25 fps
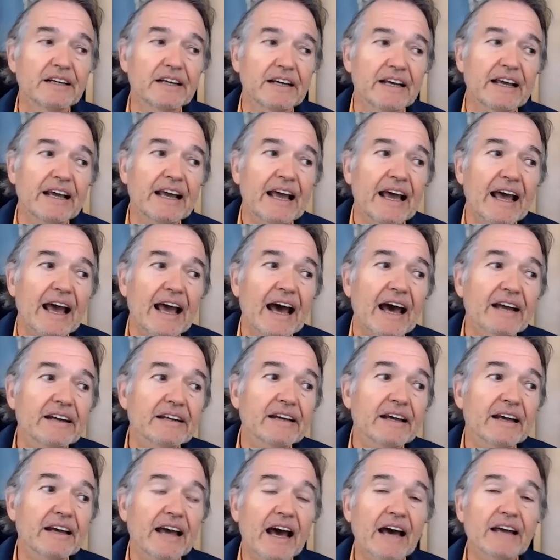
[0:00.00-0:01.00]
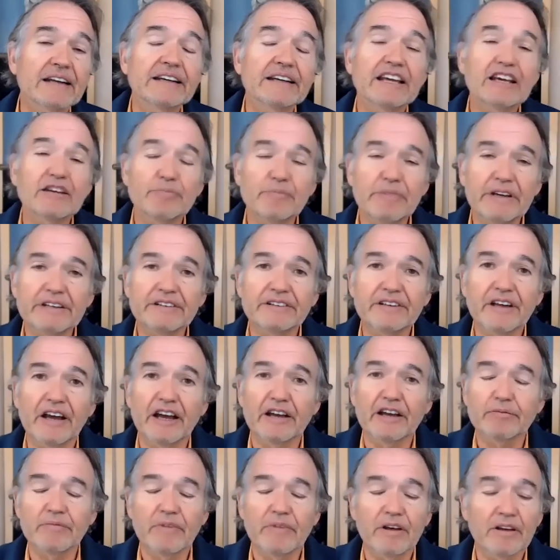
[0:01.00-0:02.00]
how to how to get me
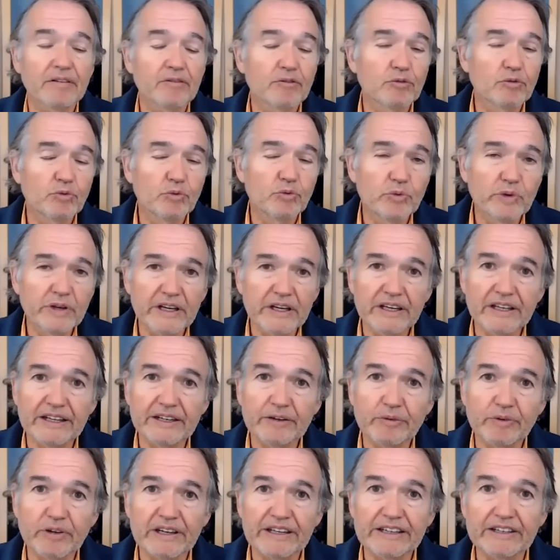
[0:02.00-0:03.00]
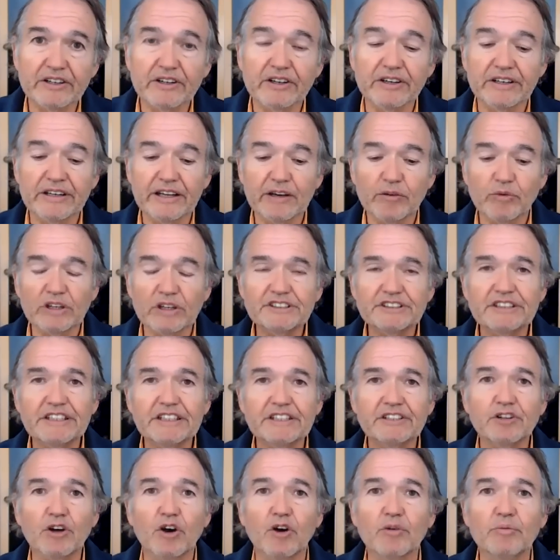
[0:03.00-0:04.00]
time. Really, really good. And what she
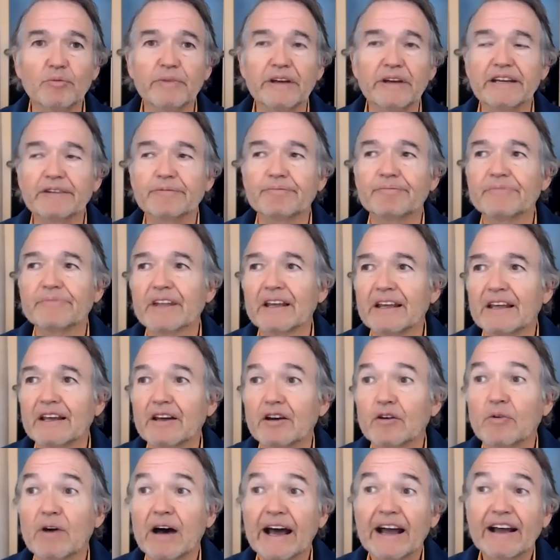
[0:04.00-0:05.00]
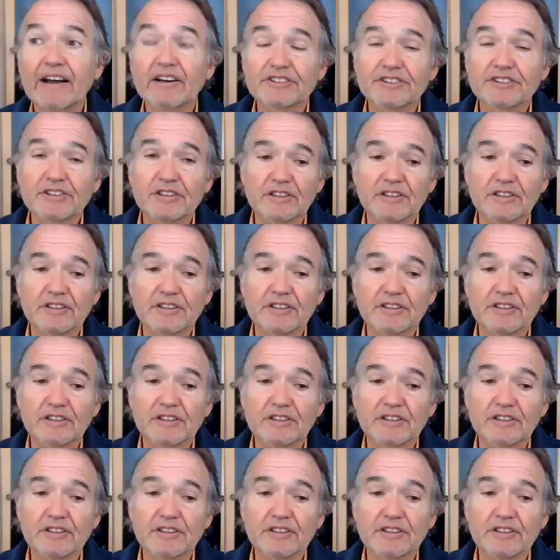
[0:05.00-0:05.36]
told me, well, I also